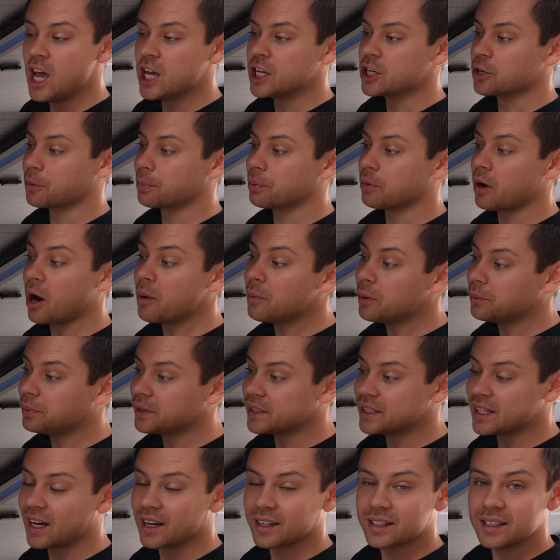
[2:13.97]
You're
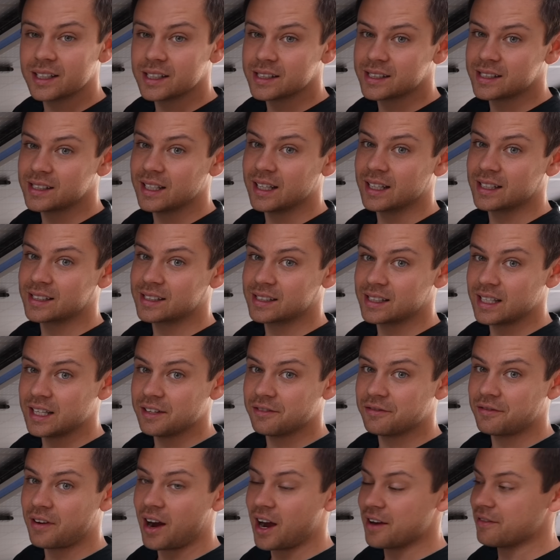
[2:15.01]
probably not gonna
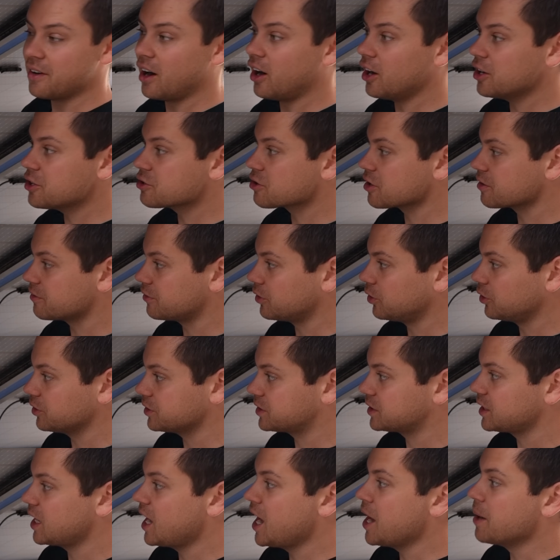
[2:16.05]
exceed 500
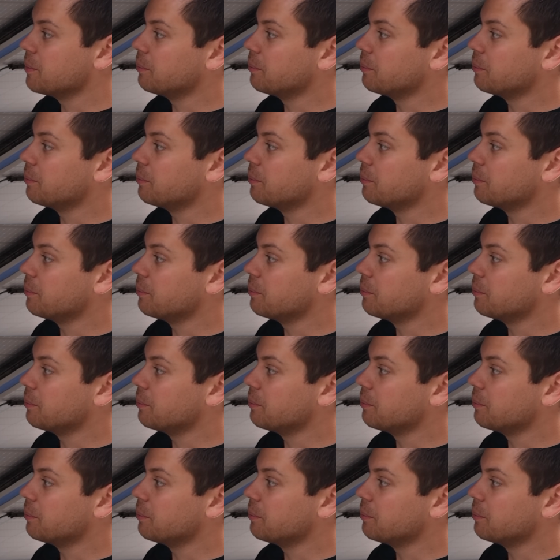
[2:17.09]
volts,